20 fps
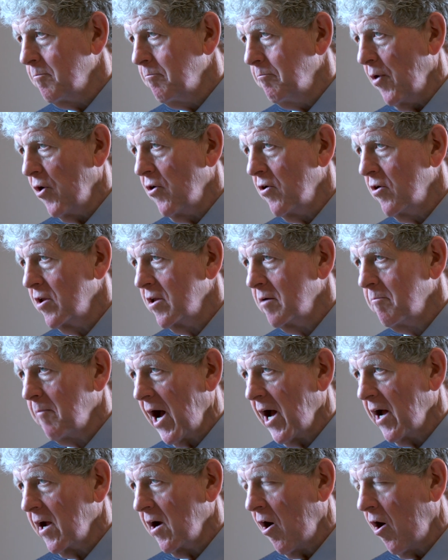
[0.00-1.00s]
burning
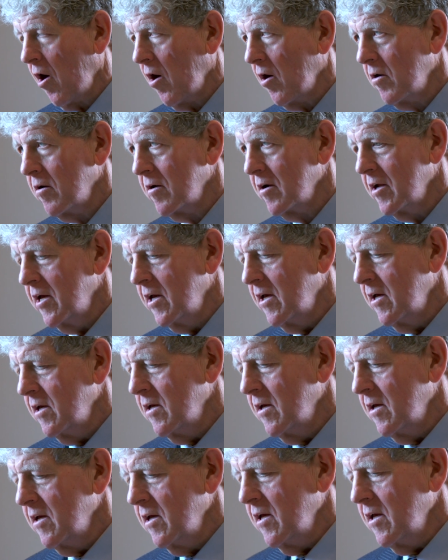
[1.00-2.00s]
my heart.
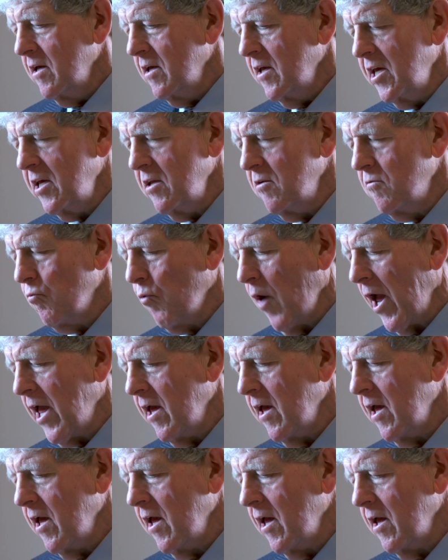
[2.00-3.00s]
Heat
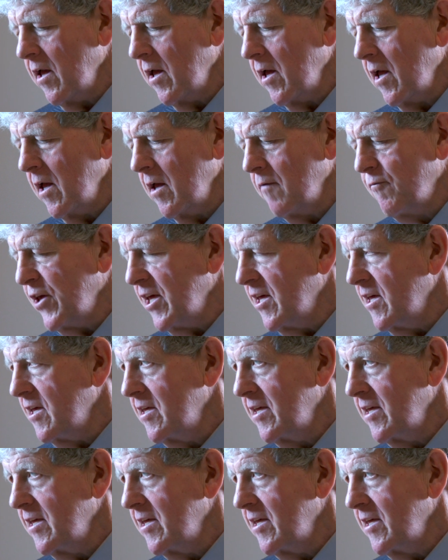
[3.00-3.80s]
wave, he